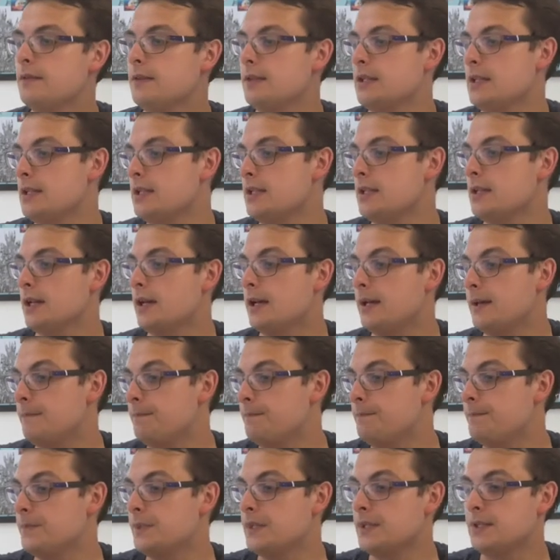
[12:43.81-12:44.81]

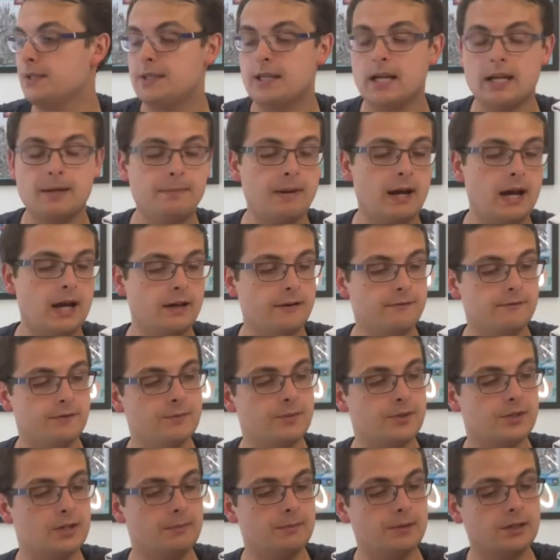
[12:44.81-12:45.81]
the day pack
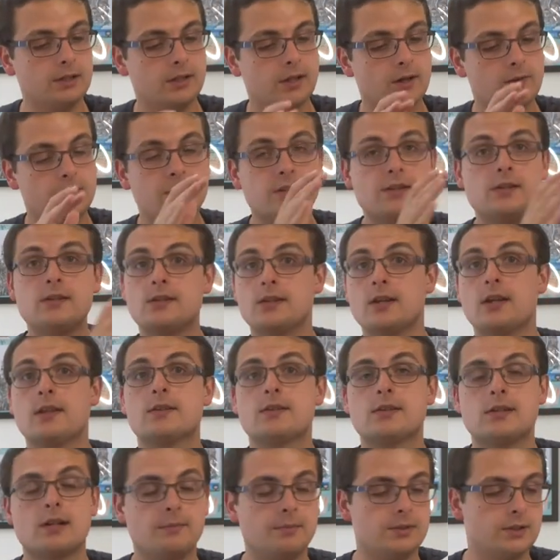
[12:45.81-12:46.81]
from Stubble & Co. This is
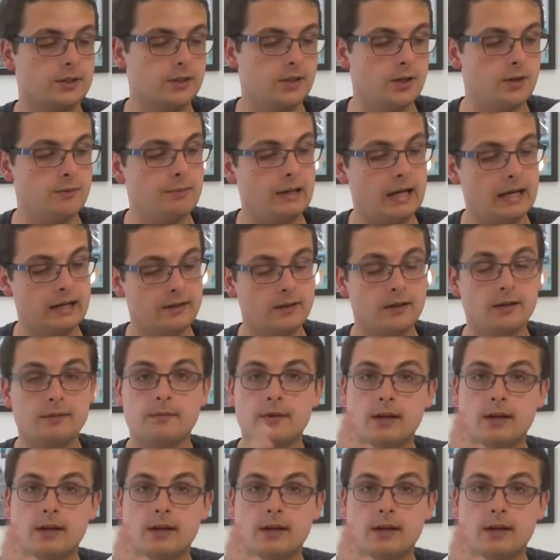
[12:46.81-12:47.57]
another Stubble & Co. bag.